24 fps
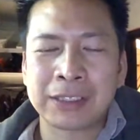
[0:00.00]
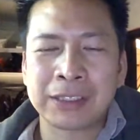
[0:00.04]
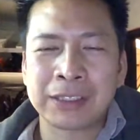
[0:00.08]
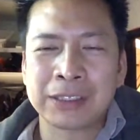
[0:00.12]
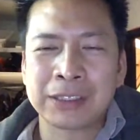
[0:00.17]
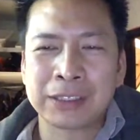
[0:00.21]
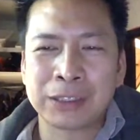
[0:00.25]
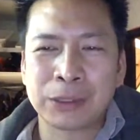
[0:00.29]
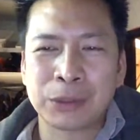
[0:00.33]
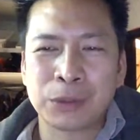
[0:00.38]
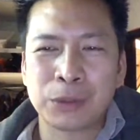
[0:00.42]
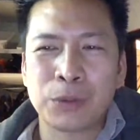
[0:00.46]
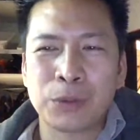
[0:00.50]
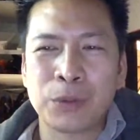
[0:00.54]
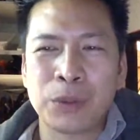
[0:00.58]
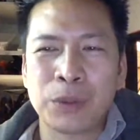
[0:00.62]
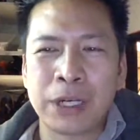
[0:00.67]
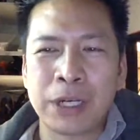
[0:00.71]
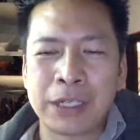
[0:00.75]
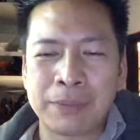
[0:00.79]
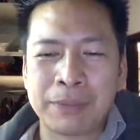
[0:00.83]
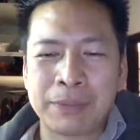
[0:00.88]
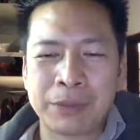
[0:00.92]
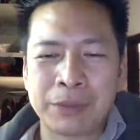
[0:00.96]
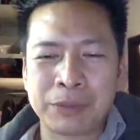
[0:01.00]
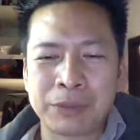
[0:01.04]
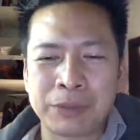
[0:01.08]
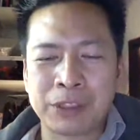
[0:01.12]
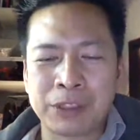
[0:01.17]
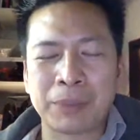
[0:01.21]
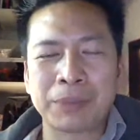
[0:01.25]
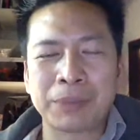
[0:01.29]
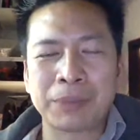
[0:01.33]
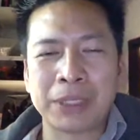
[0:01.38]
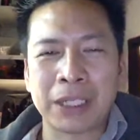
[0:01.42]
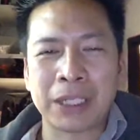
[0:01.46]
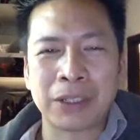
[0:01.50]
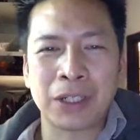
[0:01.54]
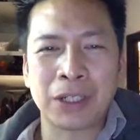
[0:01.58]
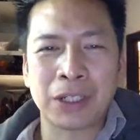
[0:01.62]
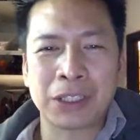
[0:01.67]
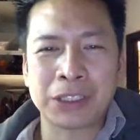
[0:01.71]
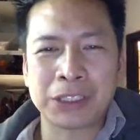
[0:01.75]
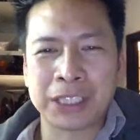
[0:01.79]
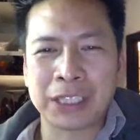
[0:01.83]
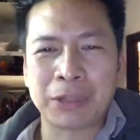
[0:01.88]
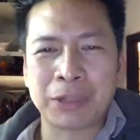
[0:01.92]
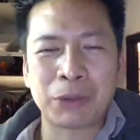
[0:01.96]
doesn't quite jump that
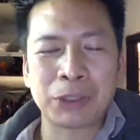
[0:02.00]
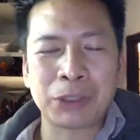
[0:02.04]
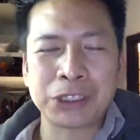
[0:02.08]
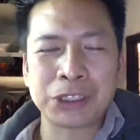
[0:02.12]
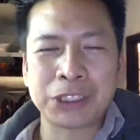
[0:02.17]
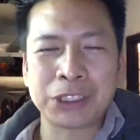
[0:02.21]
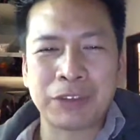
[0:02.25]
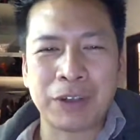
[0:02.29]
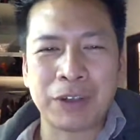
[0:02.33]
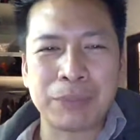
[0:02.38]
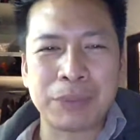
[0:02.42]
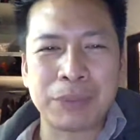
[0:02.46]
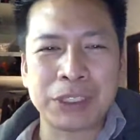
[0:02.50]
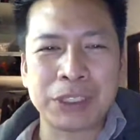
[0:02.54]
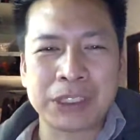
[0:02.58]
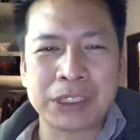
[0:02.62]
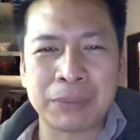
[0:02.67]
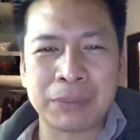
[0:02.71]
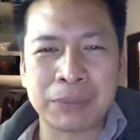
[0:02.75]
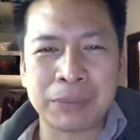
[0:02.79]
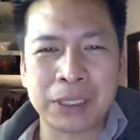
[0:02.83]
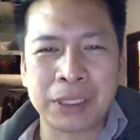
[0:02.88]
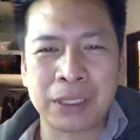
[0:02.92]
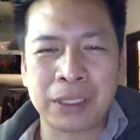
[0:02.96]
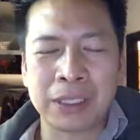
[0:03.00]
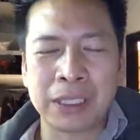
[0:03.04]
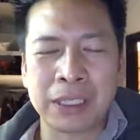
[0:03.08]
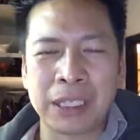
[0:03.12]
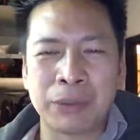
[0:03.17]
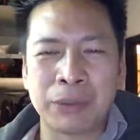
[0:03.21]
logic. I wasn't sure if I missed something on that